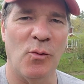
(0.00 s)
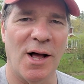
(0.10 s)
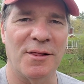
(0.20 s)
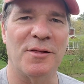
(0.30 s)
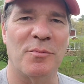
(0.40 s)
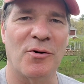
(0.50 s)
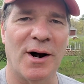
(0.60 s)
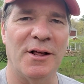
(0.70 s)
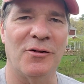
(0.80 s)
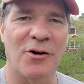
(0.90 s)
well in the
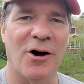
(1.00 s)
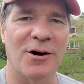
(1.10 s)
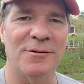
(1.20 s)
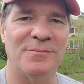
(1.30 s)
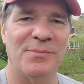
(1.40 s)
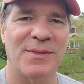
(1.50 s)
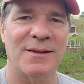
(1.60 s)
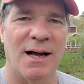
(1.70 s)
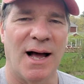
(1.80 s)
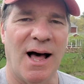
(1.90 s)
perennial garden.
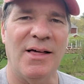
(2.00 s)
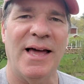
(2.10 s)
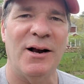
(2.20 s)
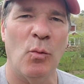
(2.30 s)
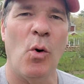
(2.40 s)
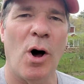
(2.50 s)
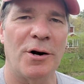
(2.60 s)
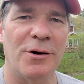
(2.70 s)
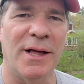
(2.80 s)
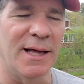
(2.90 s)
I'll get it
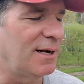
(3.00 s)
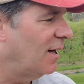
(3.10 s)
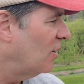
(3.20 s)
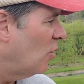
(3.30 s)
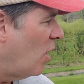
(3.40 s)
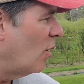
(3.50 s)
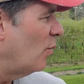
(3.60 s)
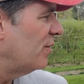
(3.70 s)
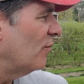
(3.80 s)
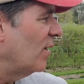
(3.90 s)
watered in along
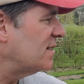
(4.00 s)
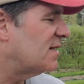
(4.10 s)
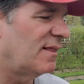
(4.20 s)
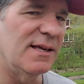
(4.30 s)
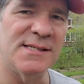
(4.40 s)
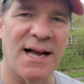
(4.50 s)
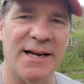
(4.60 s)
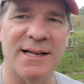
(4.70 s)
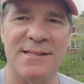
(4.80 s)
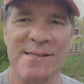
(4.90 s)
with the rest of these
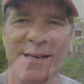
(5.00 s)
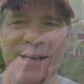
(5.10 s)
onions.